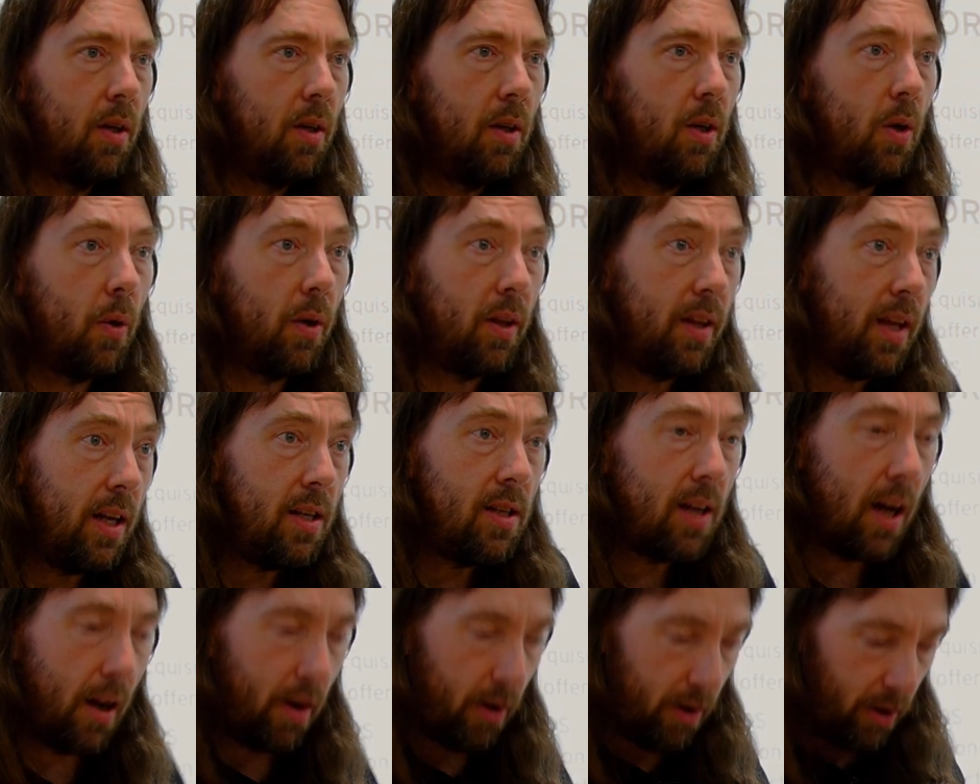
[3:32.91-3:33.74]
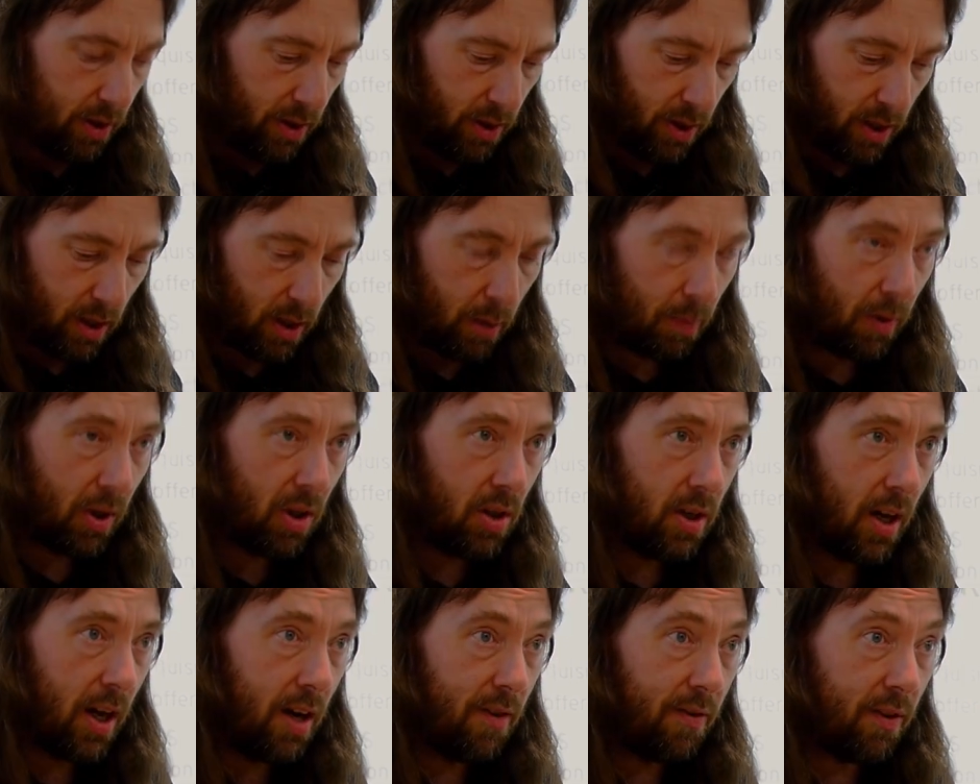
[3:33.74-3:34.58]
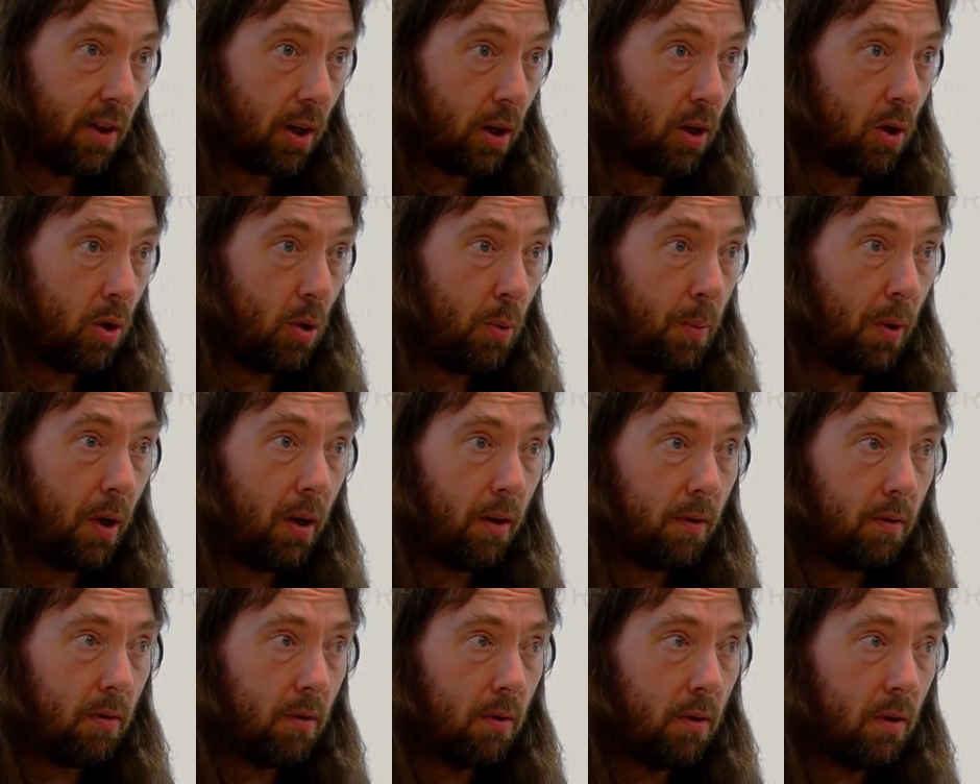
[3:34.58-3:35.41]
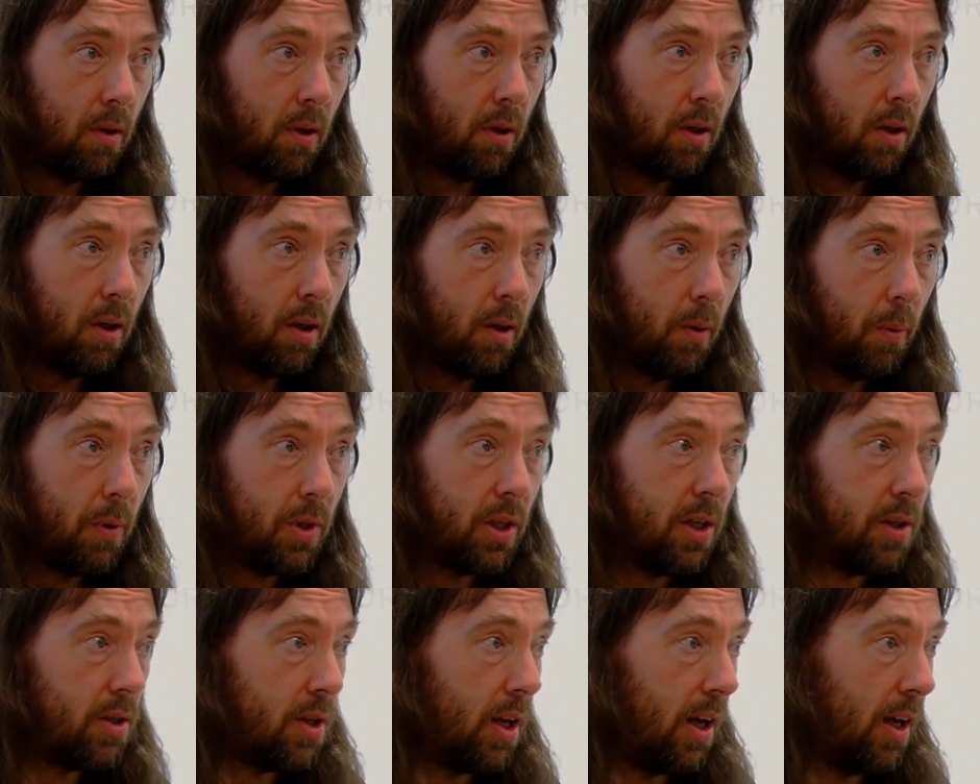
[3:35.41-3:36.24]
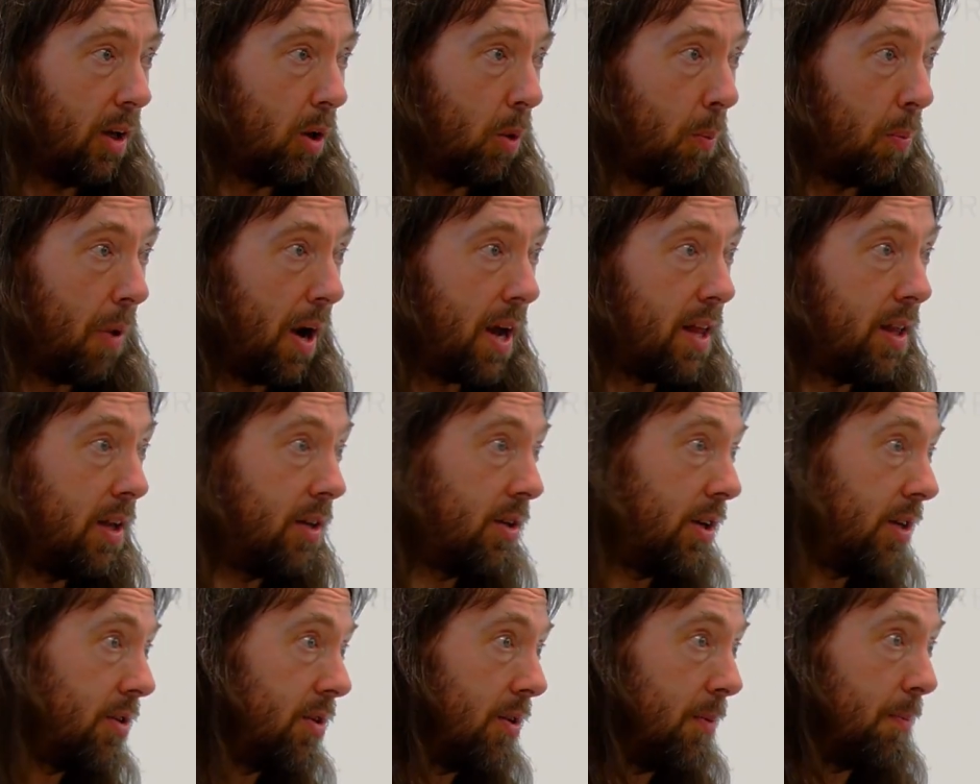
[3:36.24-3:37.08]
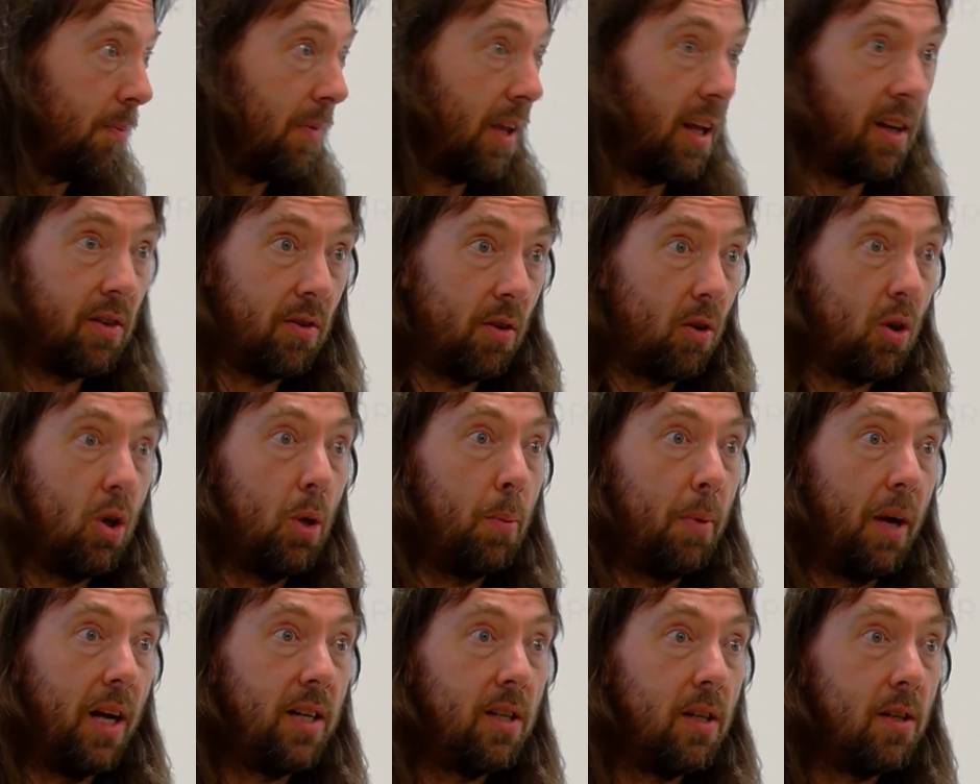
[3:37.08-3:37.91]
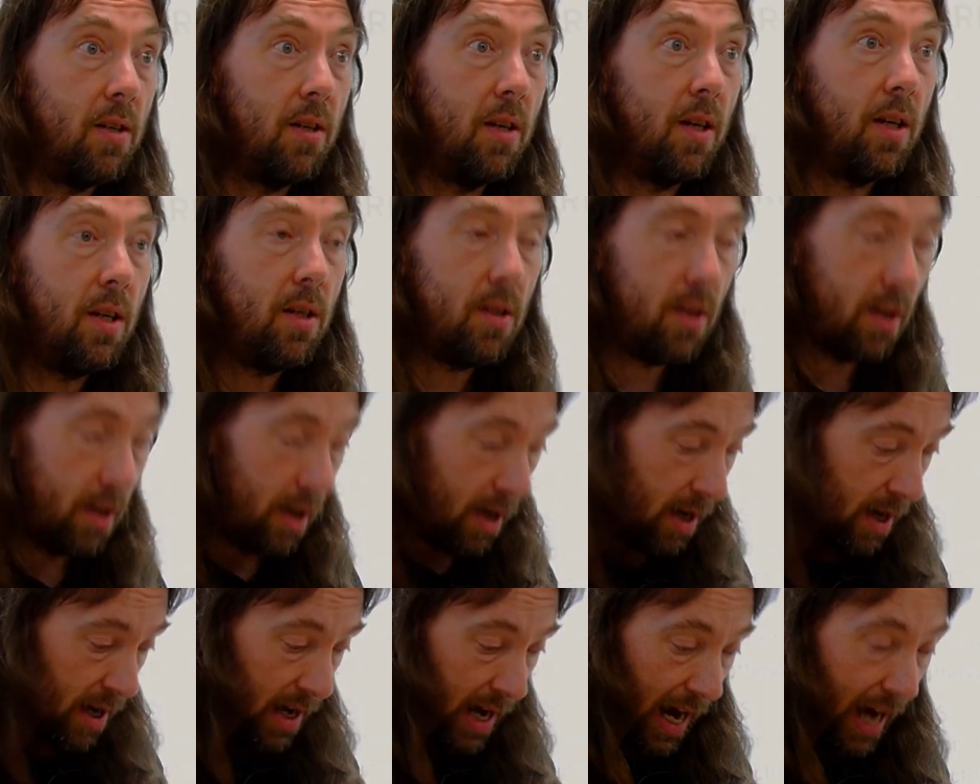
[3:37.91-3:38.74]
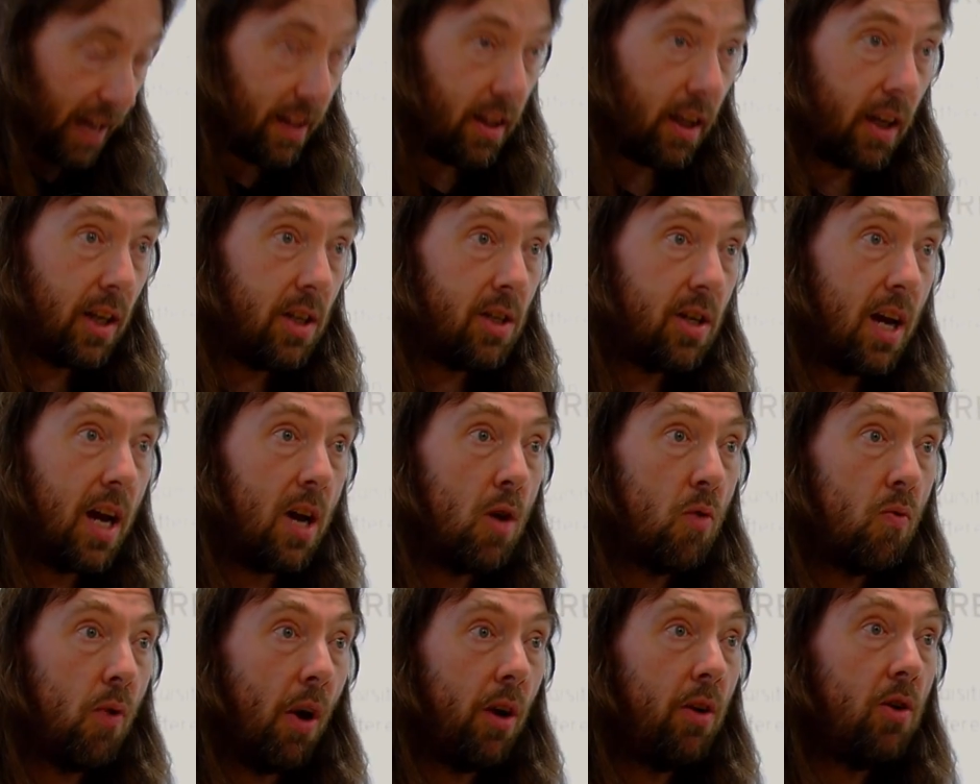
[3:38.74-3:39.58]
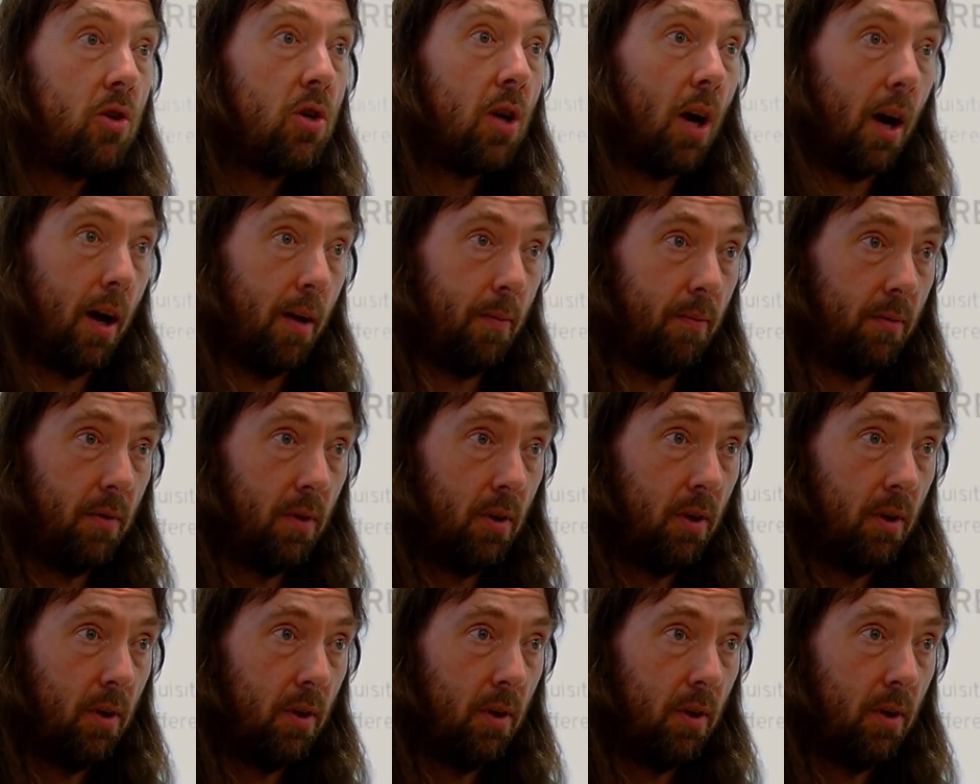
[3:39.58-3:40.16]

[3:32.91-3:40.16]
You can then download a system container for the kubelet, which is the little brain that does the things that Kubernetes needs, and the container runtime.